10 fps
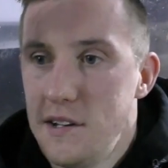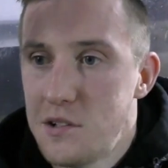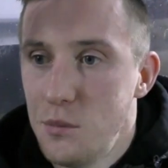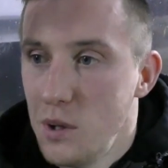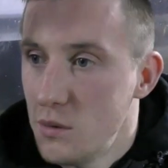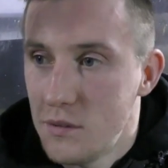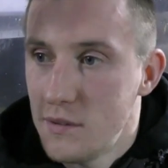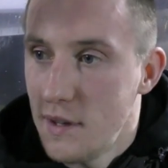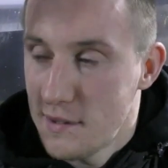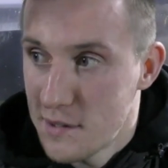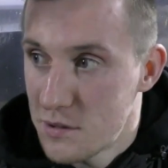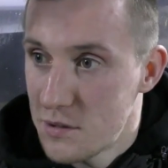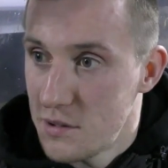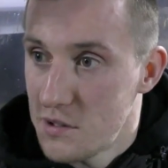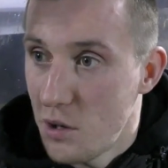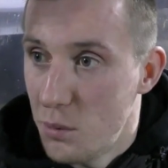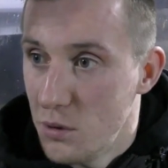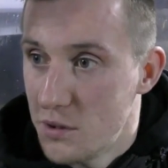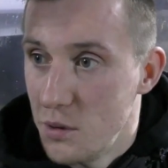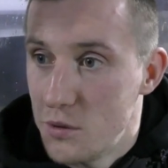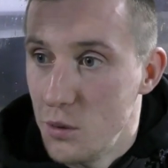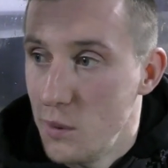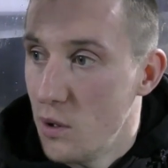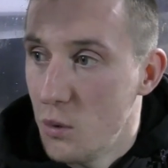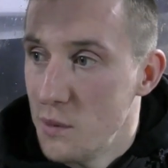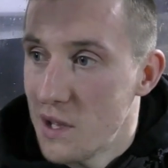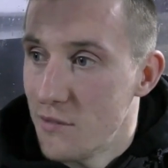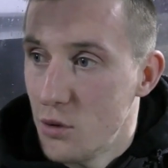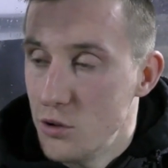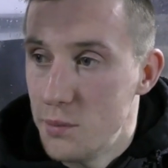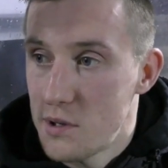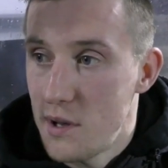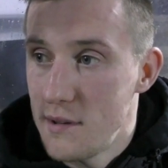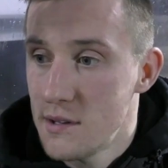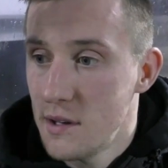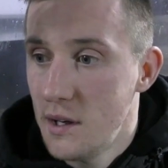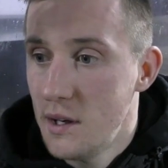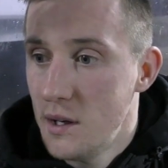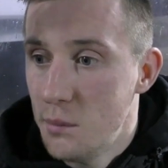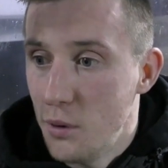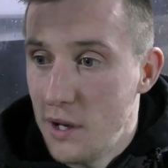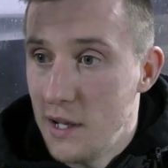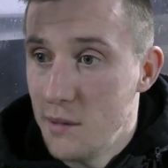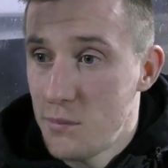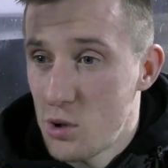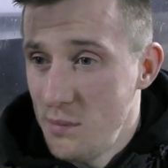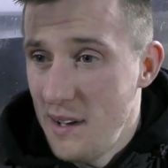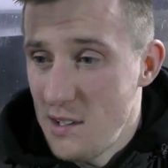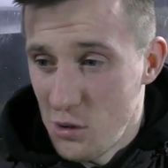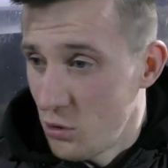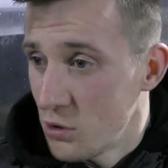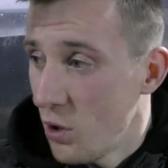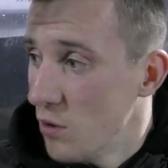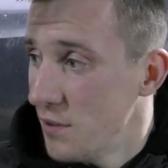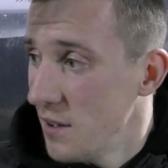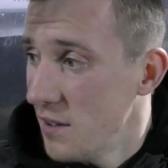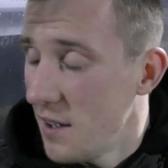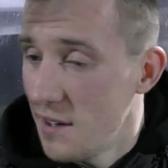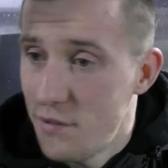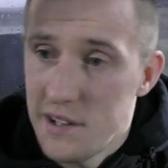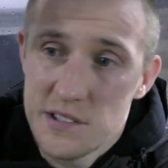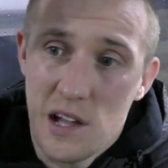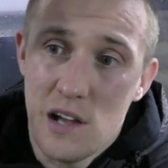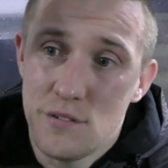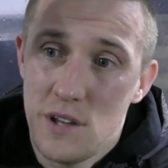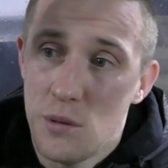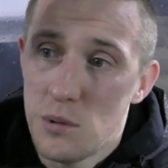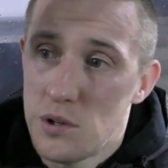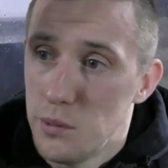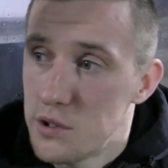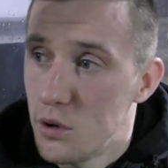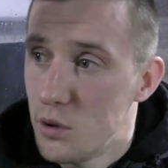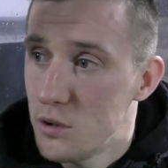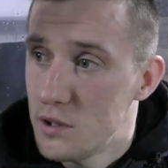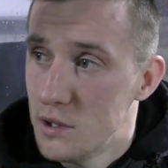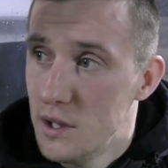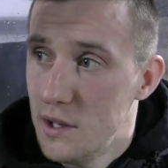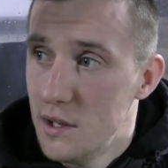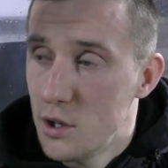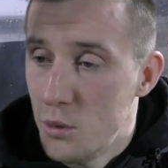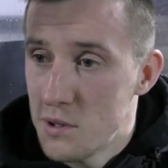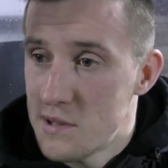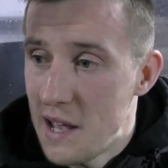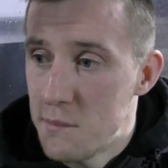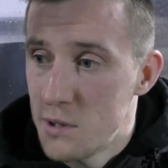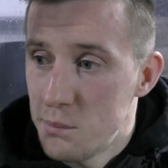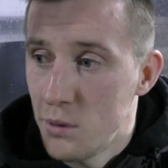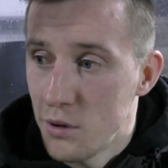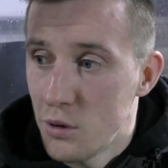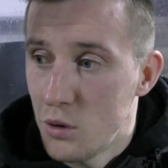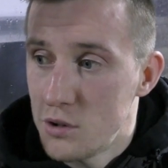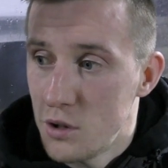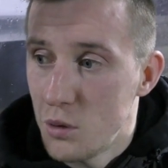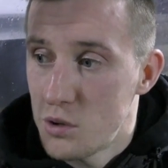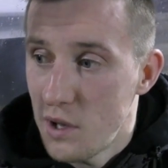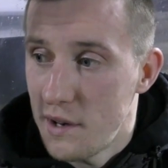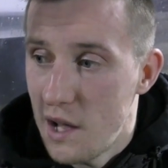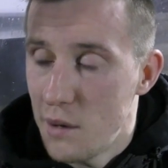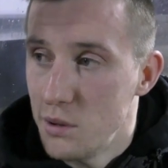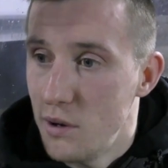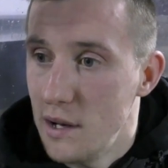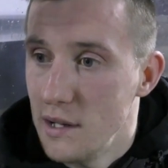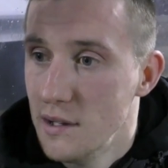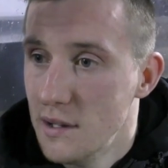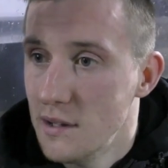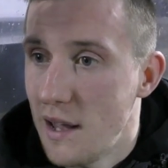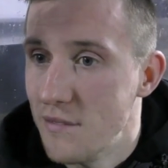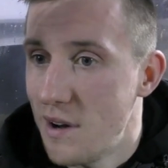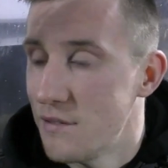Listen, we uh, that's Southport through and through. We'll always give 100%. But um, some days it just doesn't go for you. And mm. the mm-hmm. first half, yeah, we, we struggled to come to terms with it. But I thought, you know, second half we really gave it